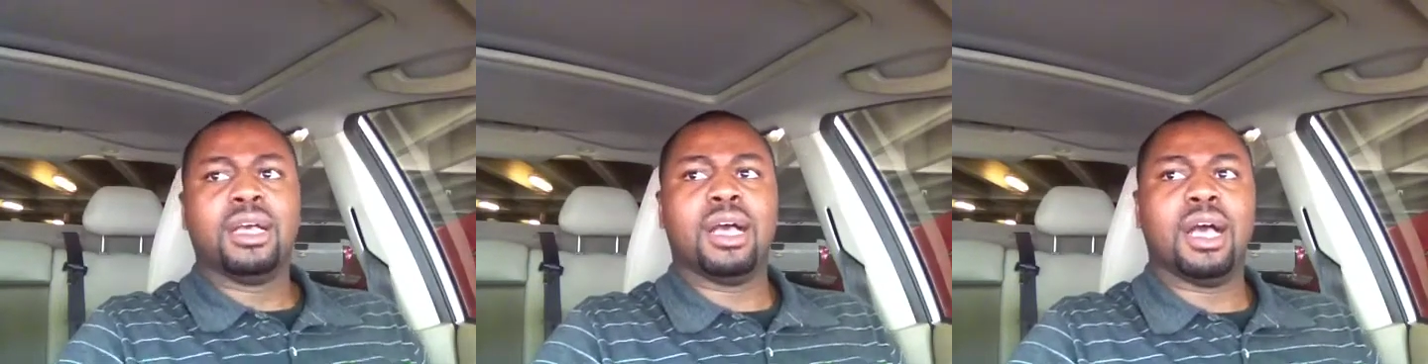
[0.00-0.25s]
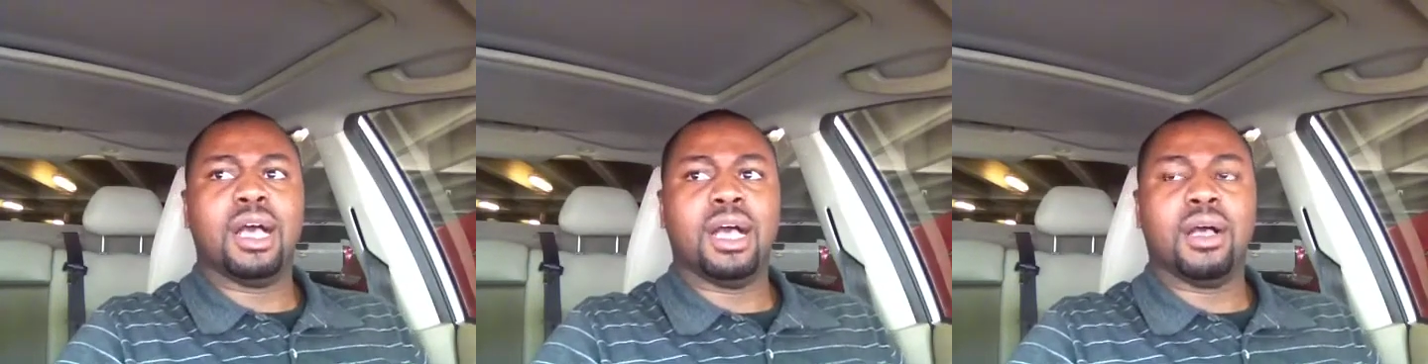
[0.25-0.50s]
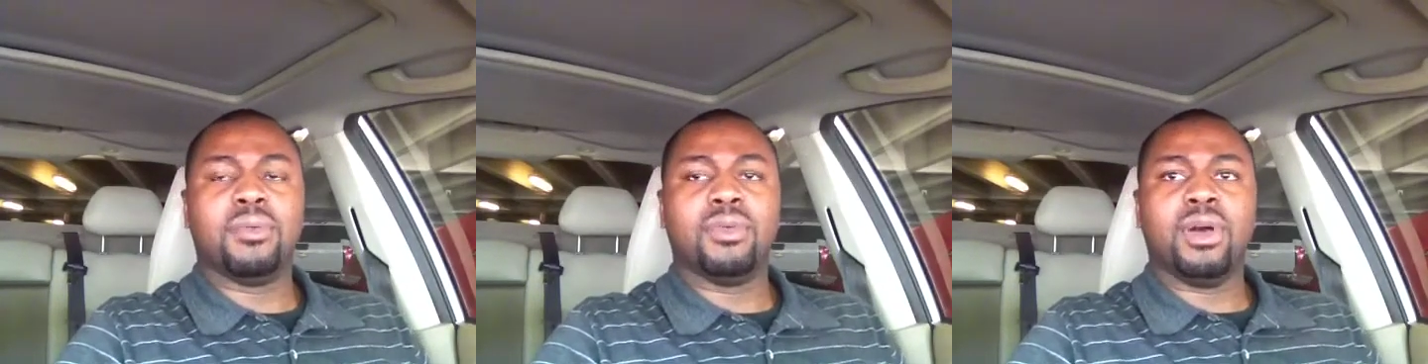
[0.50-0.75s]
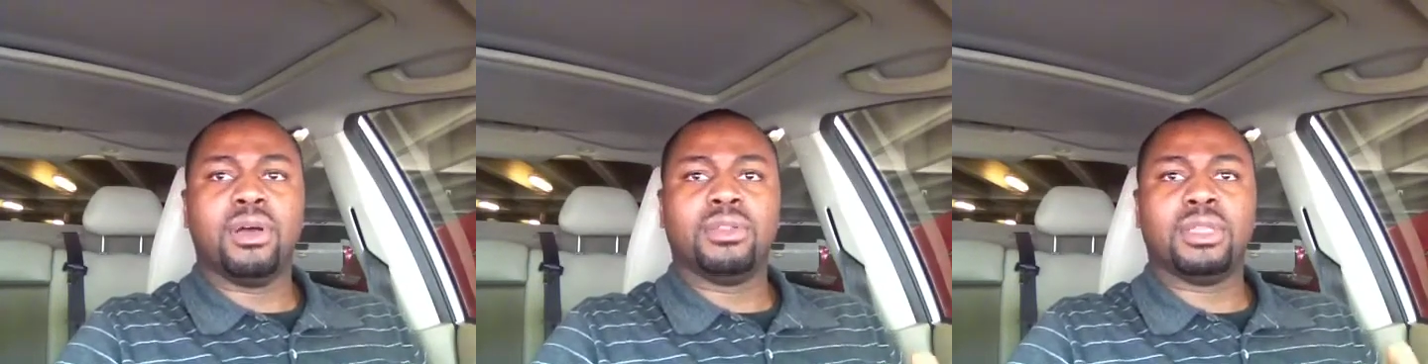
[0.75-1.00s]

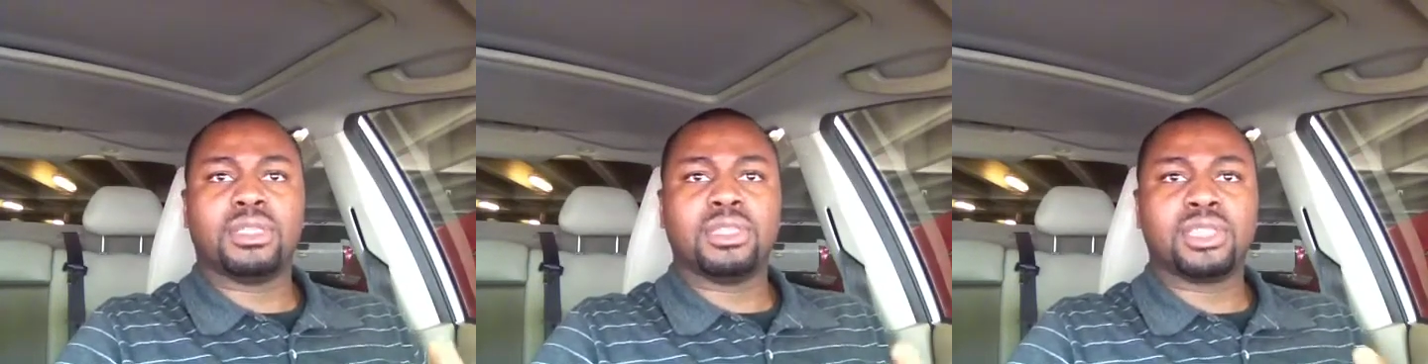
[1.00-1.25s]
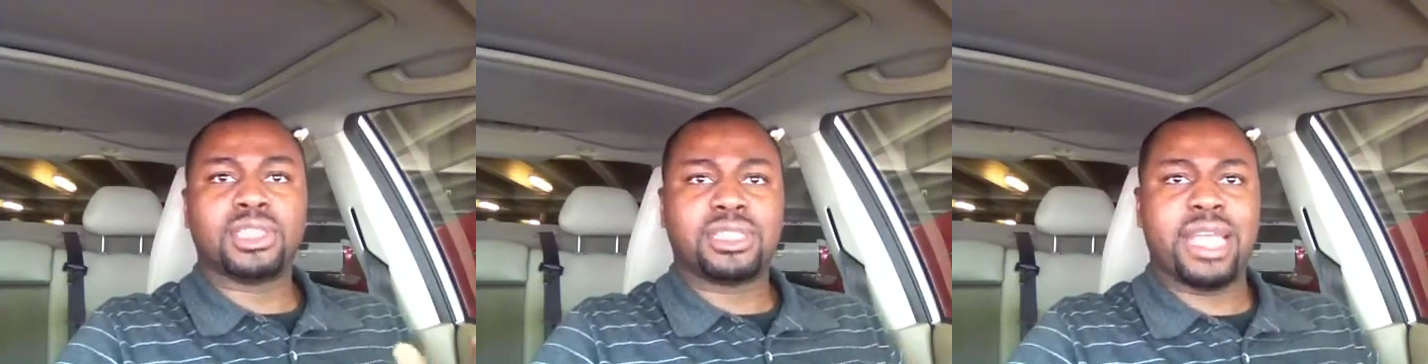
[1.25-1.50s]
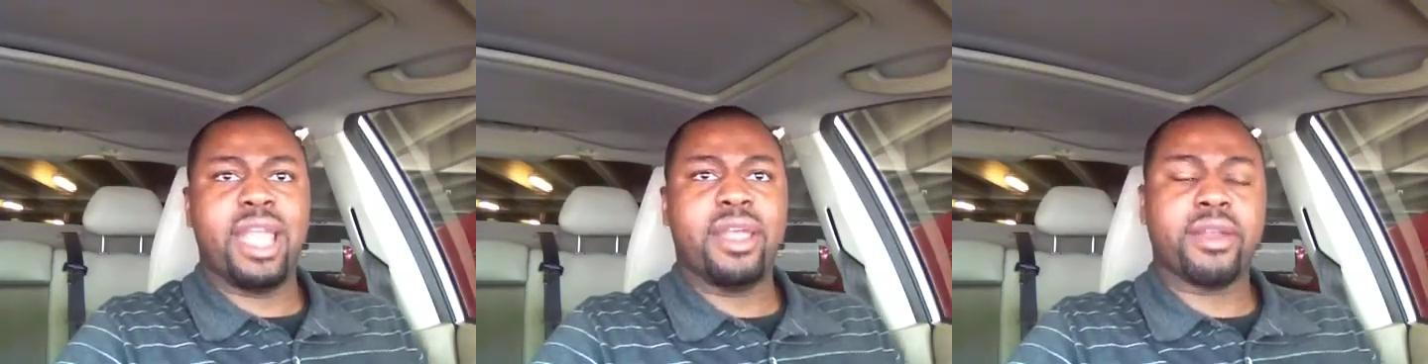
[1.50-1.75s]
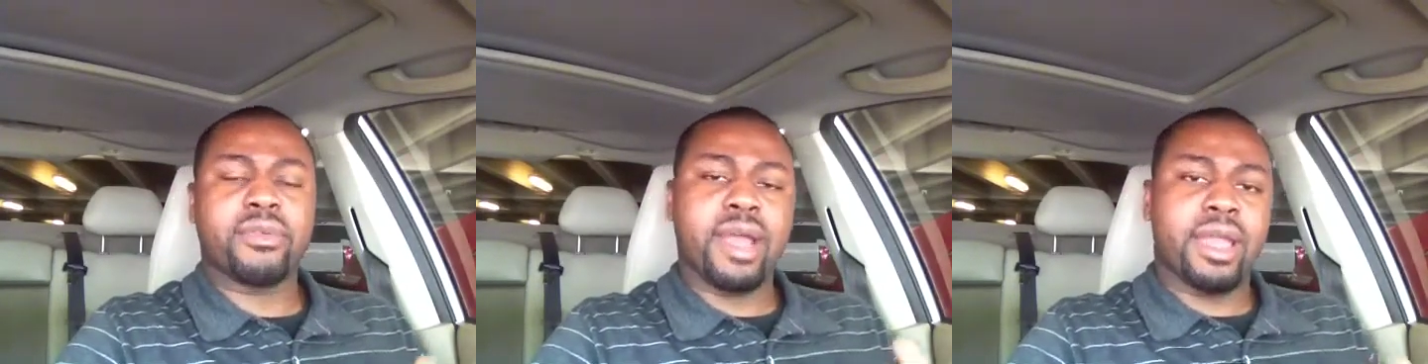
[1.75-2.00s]
The
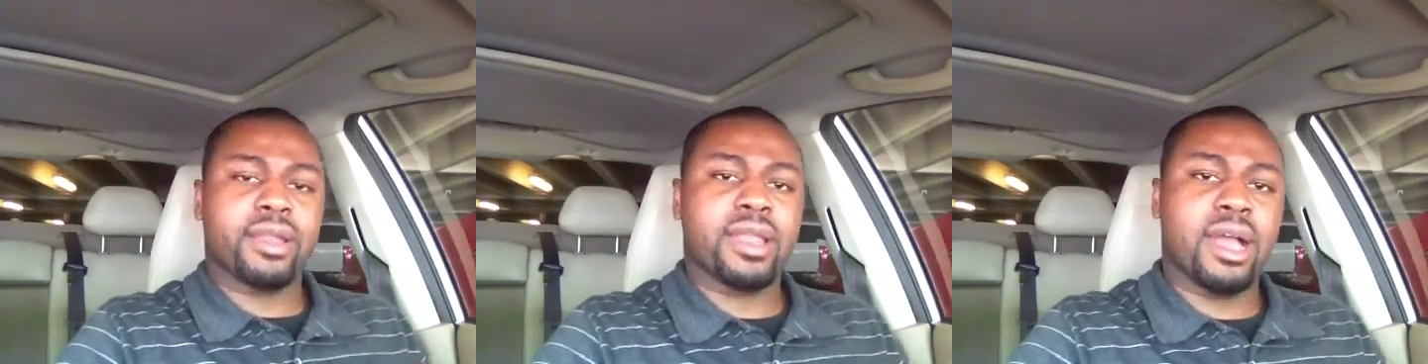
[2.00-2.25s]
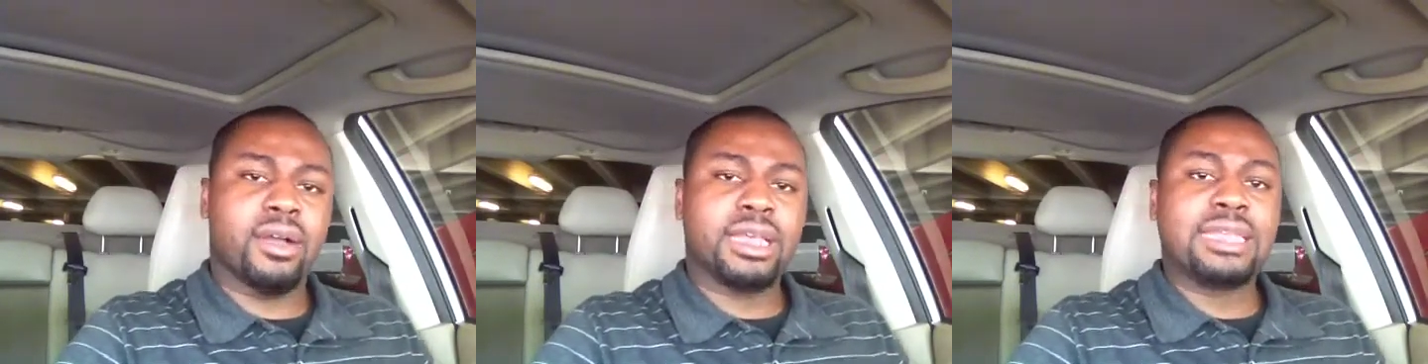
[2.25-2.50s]
standard right now